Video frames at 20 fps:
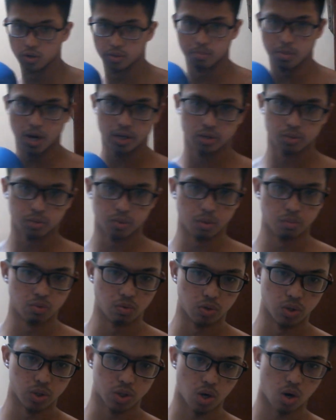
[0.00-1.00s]
back to what we
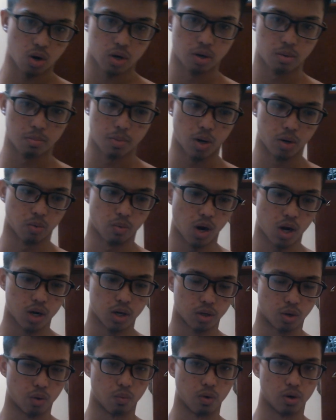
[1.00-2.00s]
were talking about a while
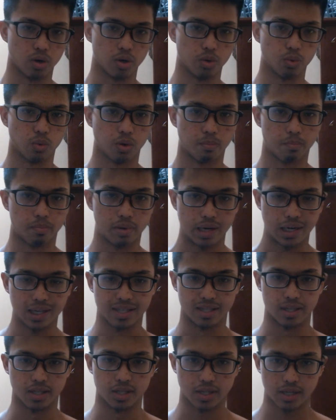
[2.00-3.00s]
ago where you were peeling
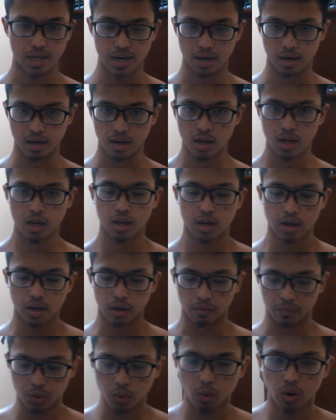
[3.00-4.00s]
the skin.
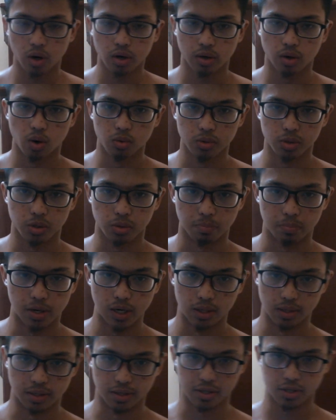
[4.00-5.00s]
If you are going to
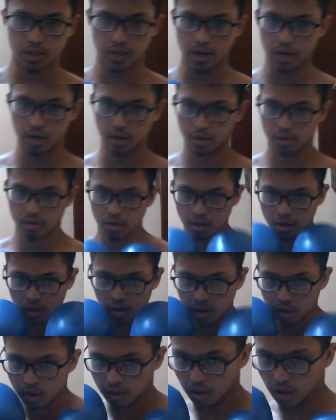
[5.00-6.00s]
peel the skin
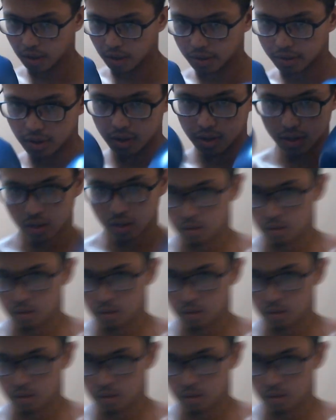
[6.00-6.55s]
like this,